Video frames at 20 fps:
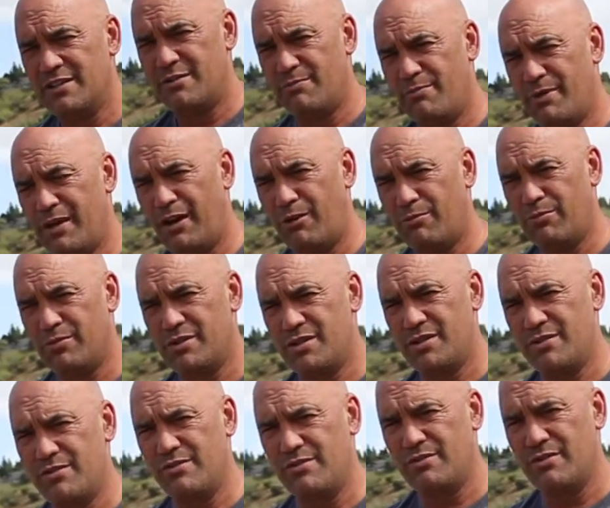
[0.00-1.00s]
to be able
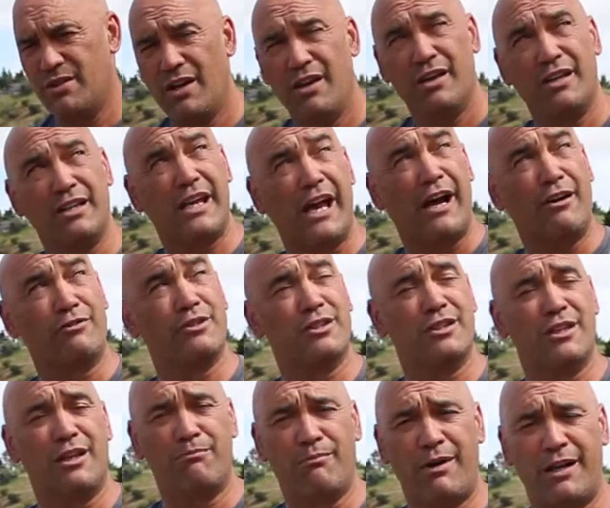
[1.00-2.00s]
to
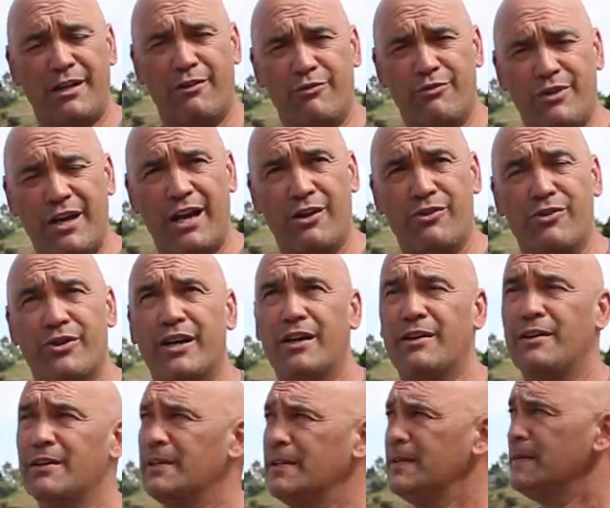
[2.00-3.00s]
counter the mana of Rākura.